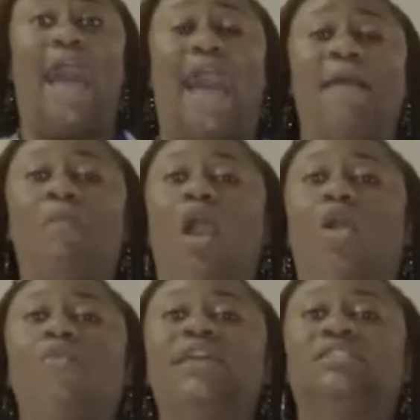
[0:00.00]
I'm
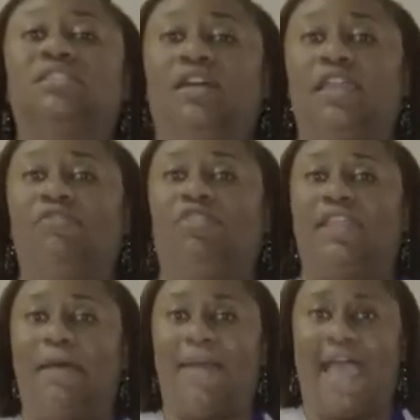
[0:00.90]
always looking for
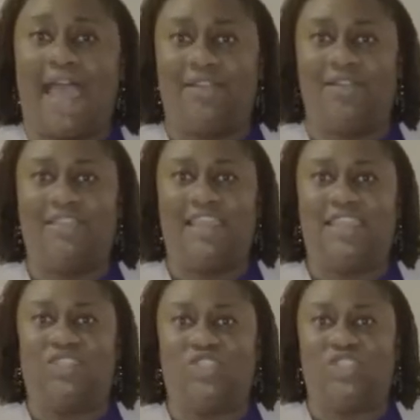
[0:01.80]
that pattern that
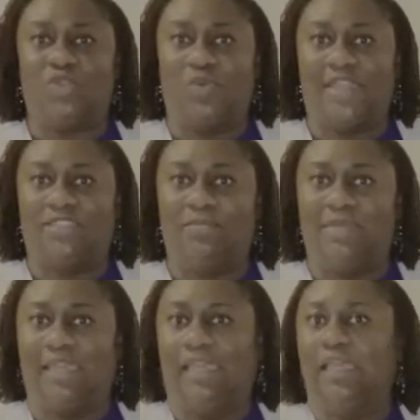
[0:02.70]
is just going to
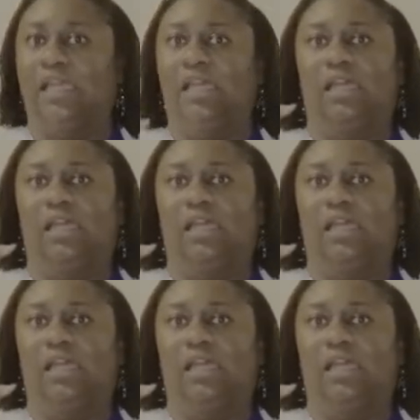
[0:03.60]
be